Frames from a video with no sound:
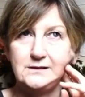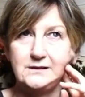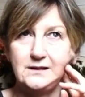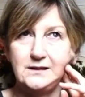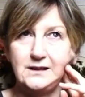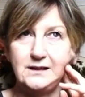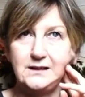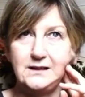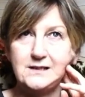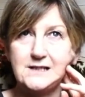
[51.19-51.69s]
a
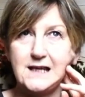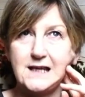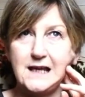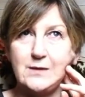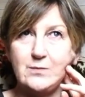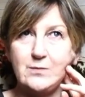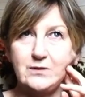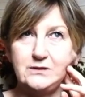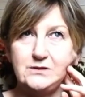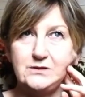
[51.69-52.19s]
little
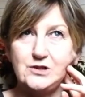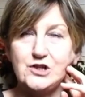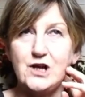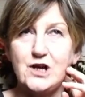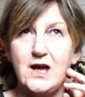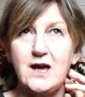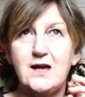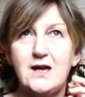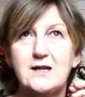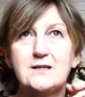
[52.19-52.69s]
table and
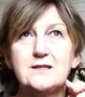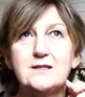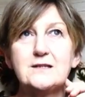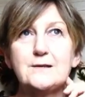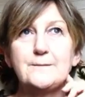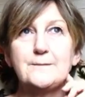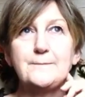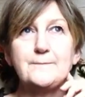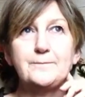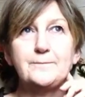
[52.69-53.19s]
chairs,
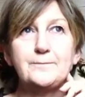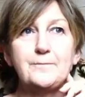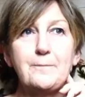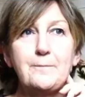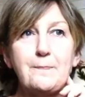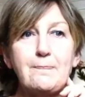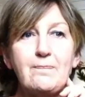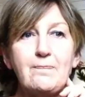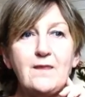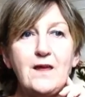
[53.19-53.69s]

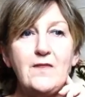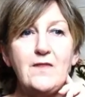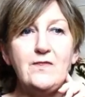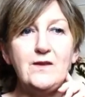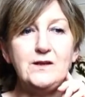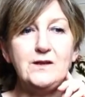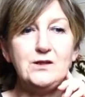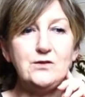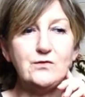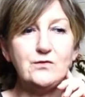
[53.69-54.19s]
and
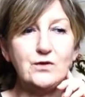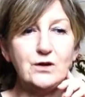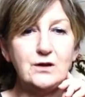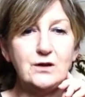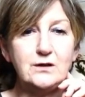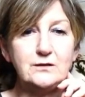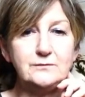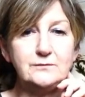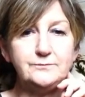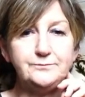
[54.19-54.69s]
then you've
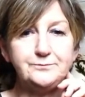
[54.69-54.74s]
got